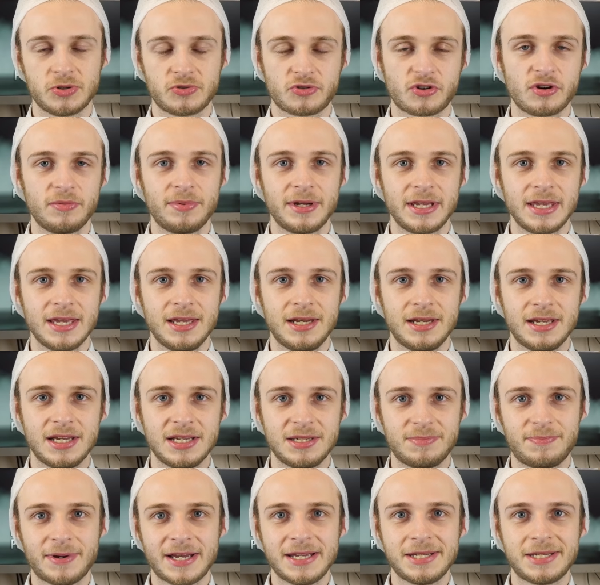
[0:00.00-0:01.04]
Scrubbing in is
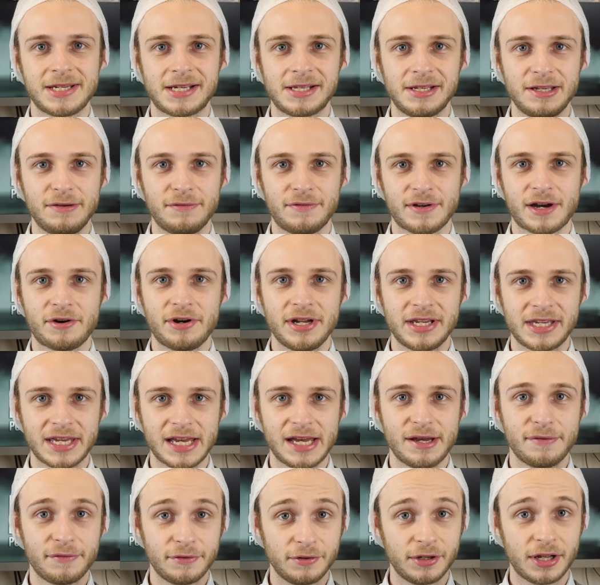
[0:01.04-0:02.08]
basically very
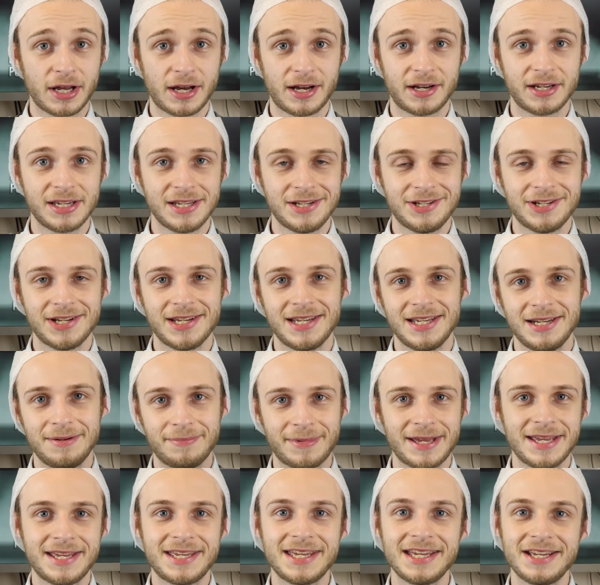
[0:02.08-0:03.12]
careful hygiene,
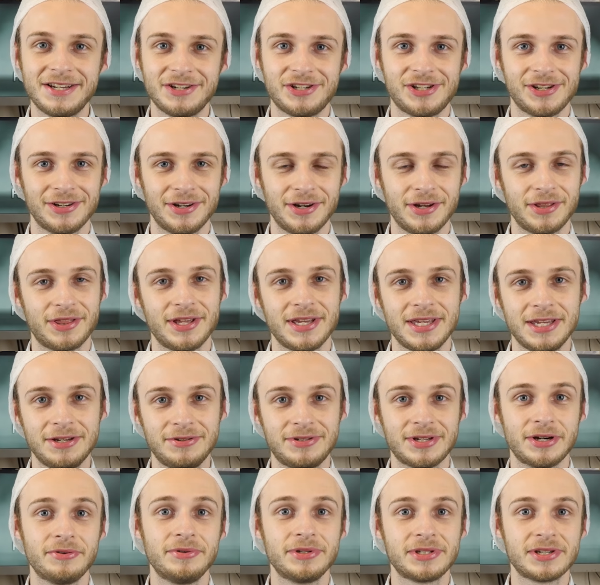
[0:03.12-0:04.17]
making sure that you
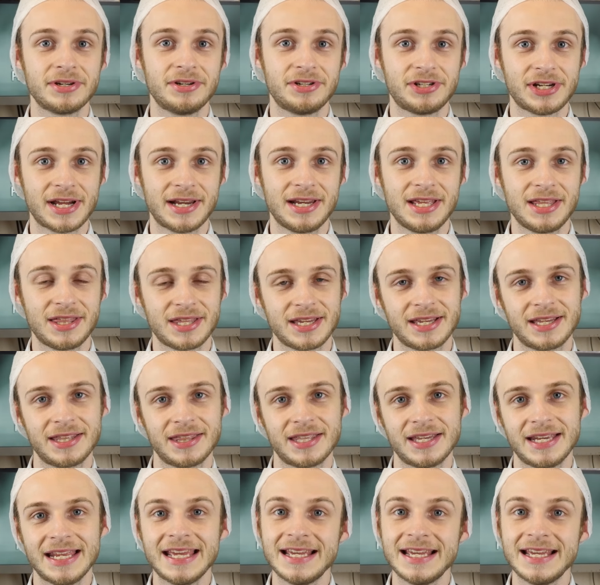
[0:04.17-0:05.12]
don't touch anything that